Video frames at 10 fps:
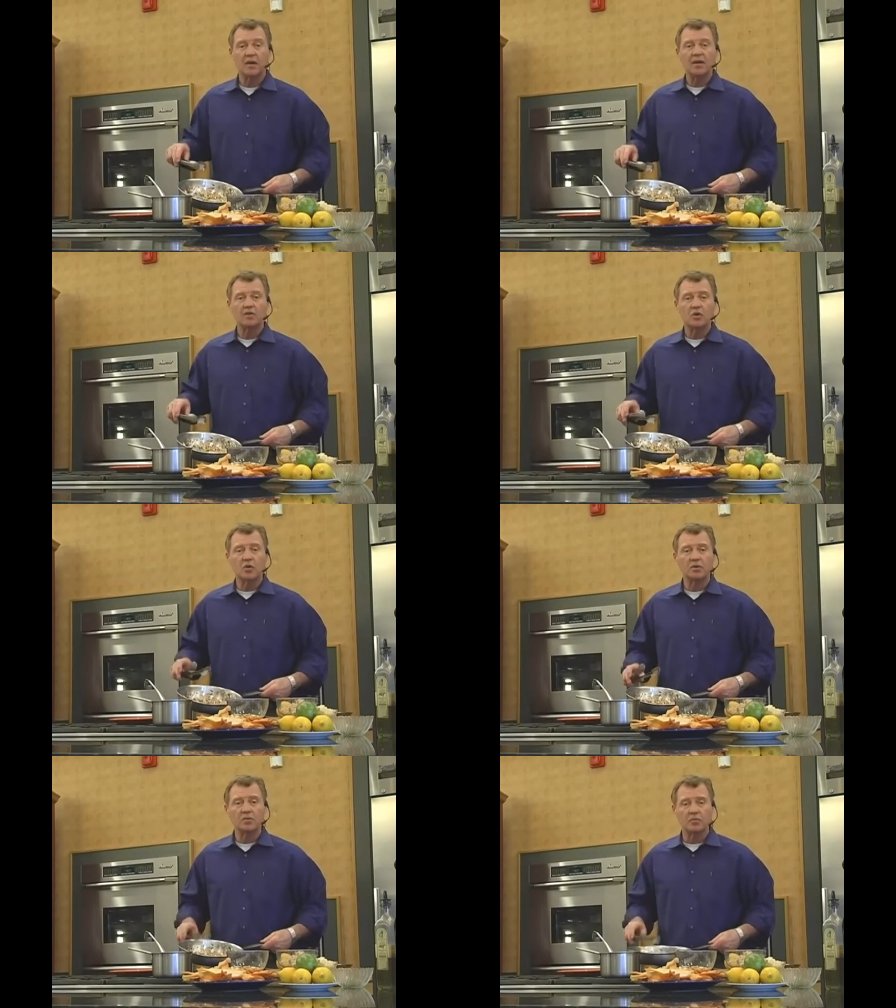Nice
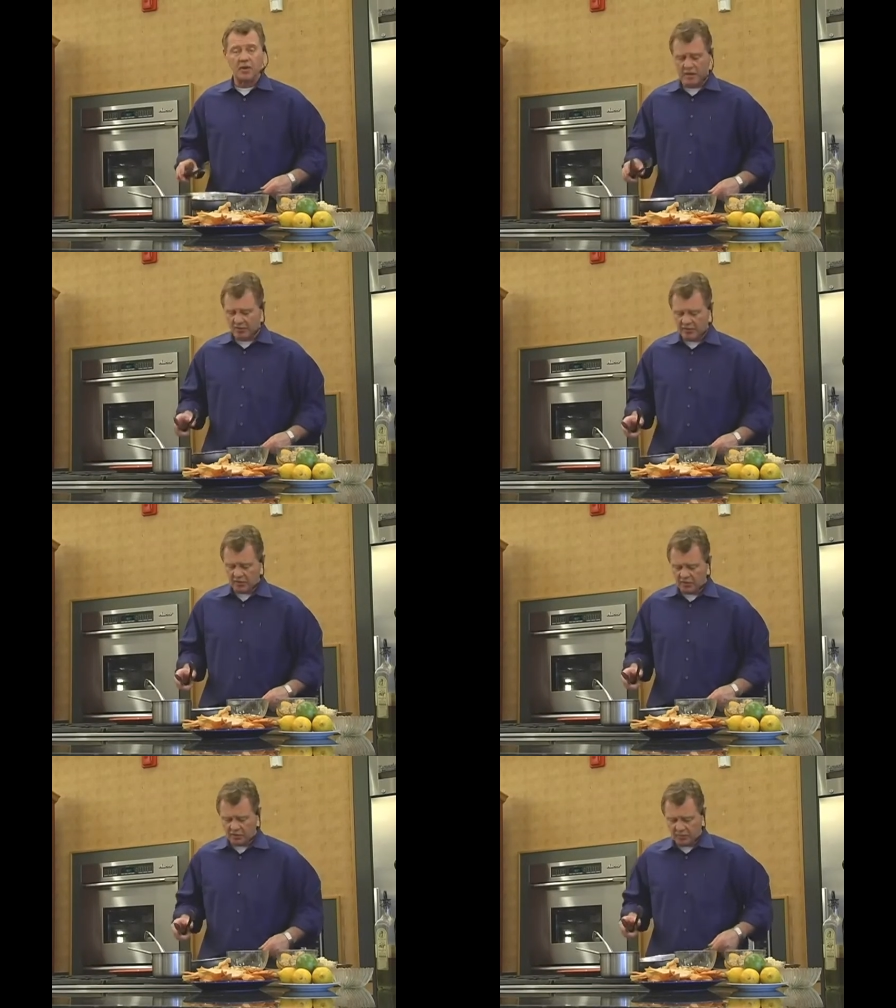golden brown. And then
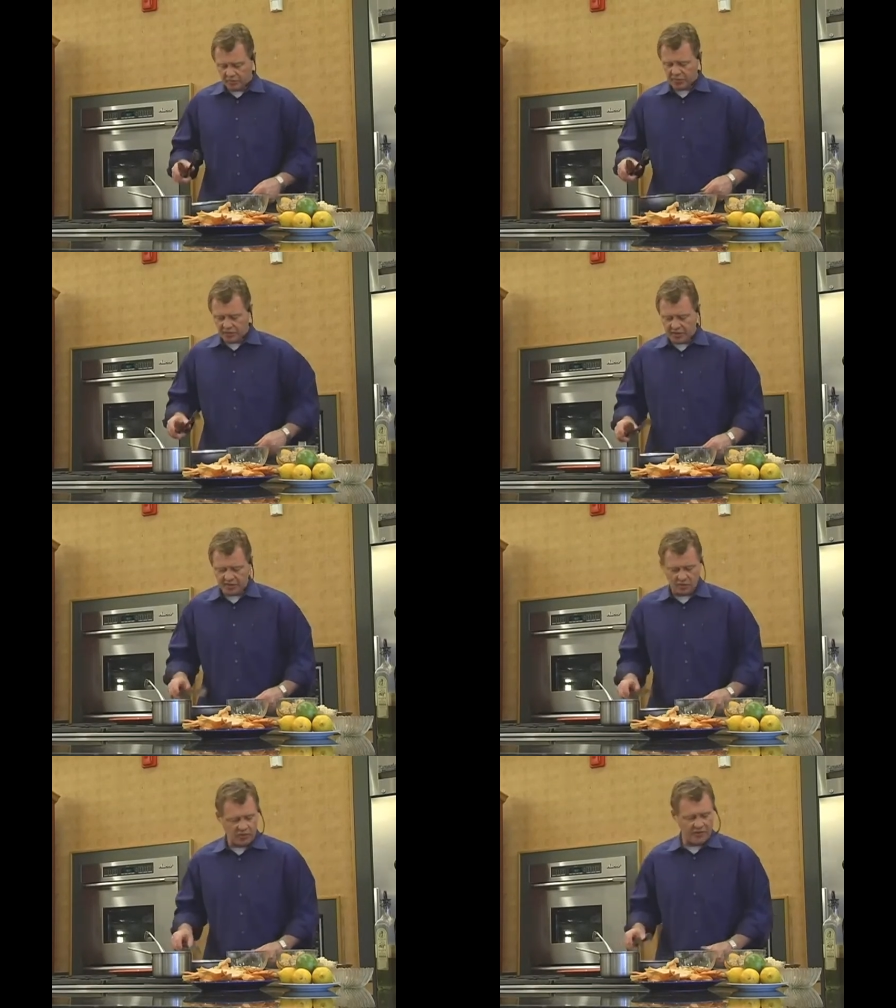you're going to put them
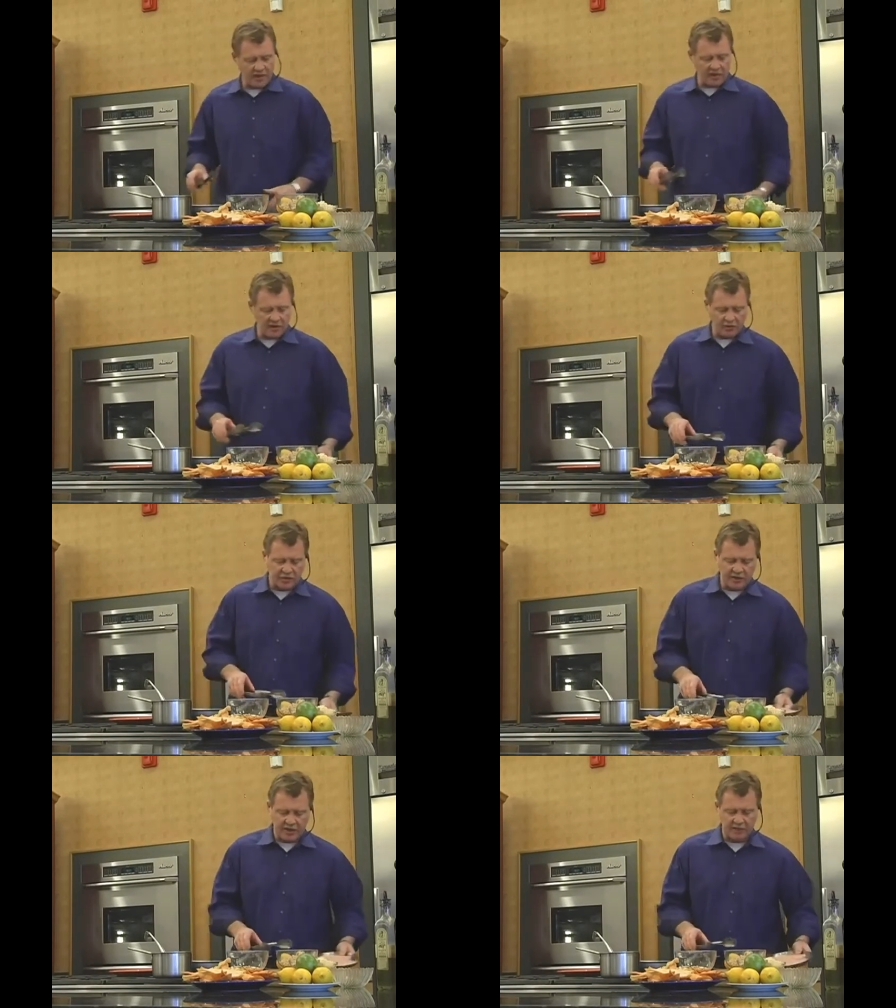aside. So we'll give that another
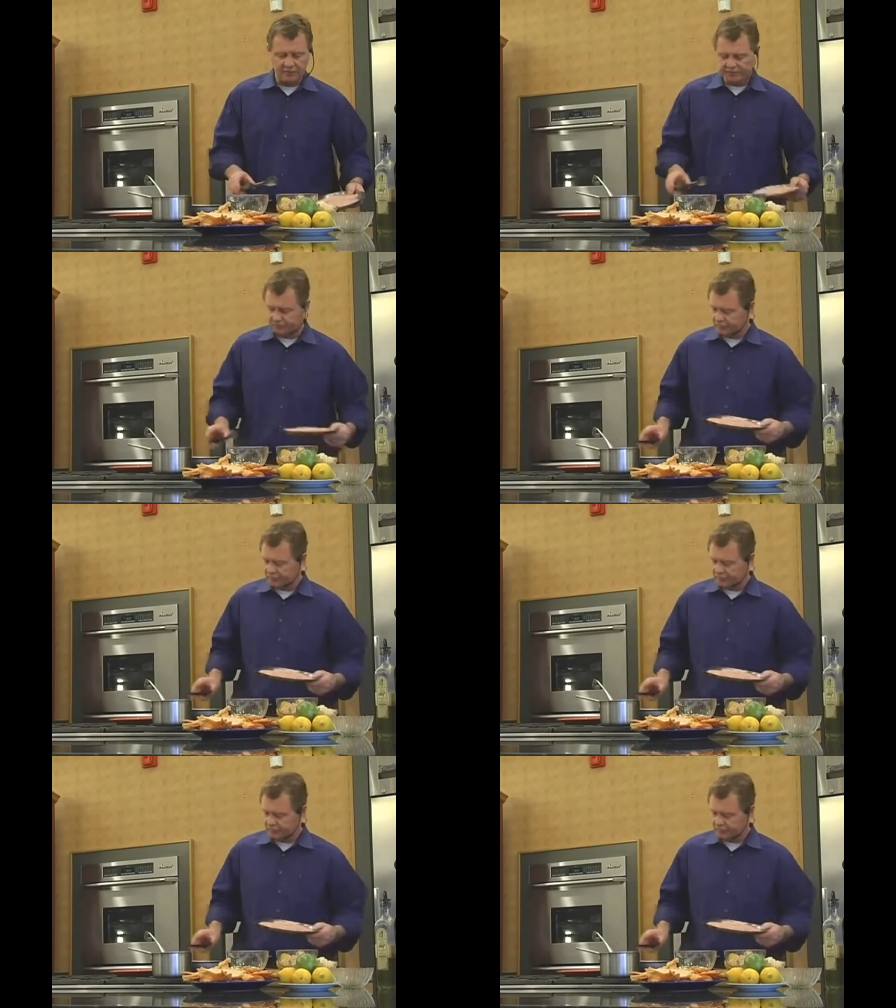second.